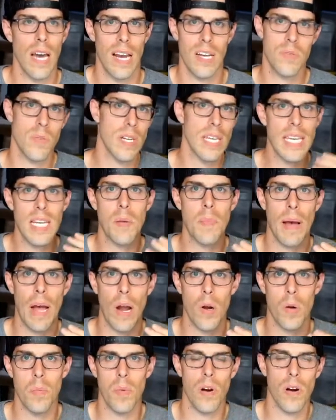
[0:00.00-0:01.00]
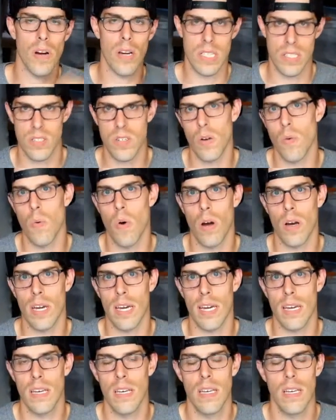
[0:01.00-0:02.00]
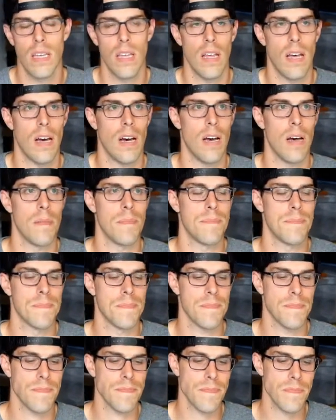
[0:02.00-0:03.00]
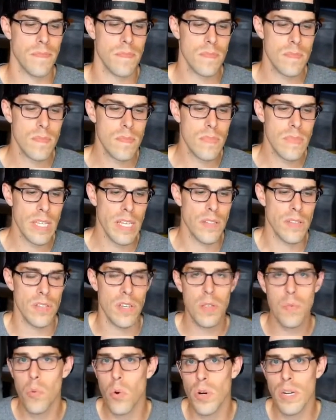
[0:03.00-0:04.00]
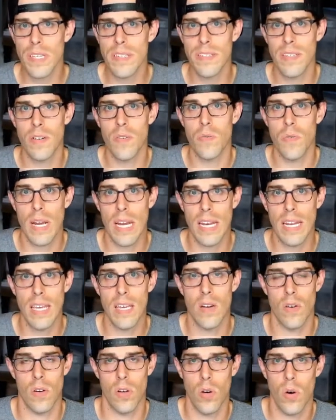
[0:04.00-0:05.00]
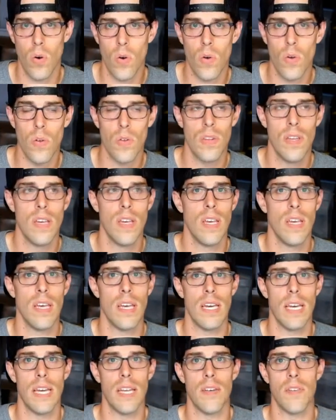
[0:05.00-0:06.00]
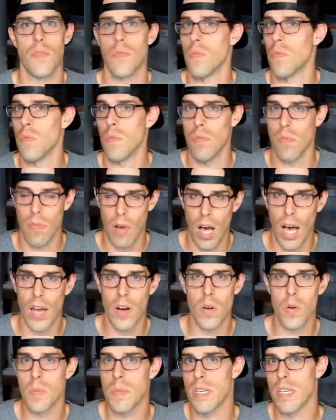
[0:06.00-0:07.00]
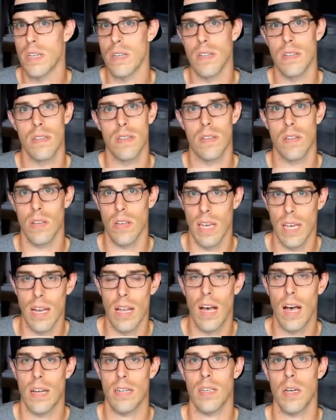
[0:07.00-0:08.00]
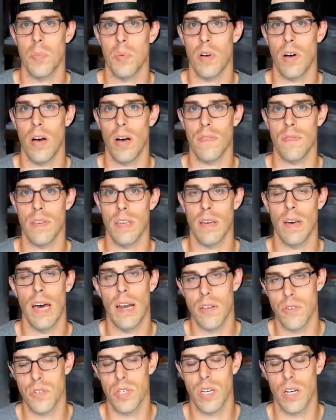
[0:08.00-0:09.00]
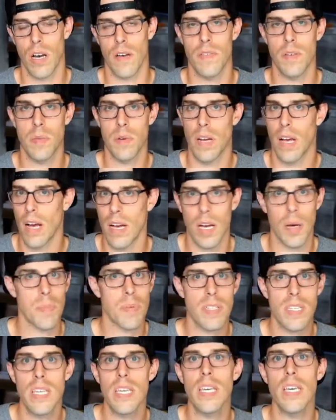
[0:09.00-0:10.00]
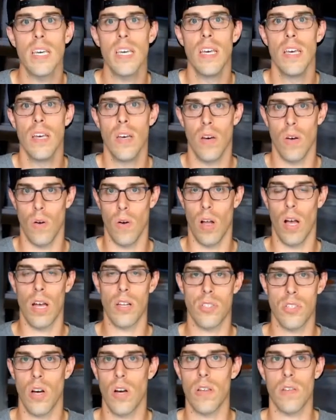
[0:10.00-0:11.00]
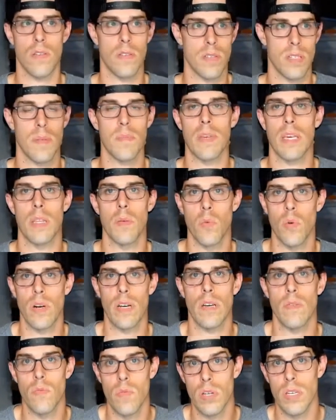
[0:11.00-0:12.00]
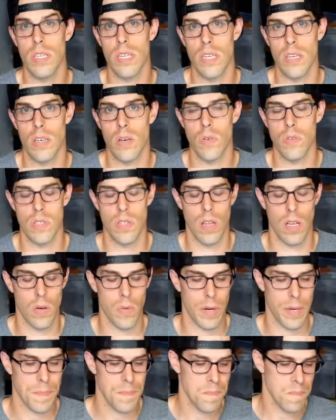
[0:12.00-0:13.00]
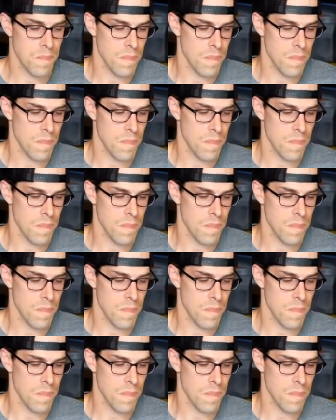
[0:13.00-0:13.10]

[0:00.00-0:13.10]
I just want to eat a power bar and start walking. There's other mornings that are rainy or cold, and hot oatmeal and a hot cup of coffee. I don't drink coffee, but a hot cup of tea or a hot chocolate or something in the morning really goes a long way.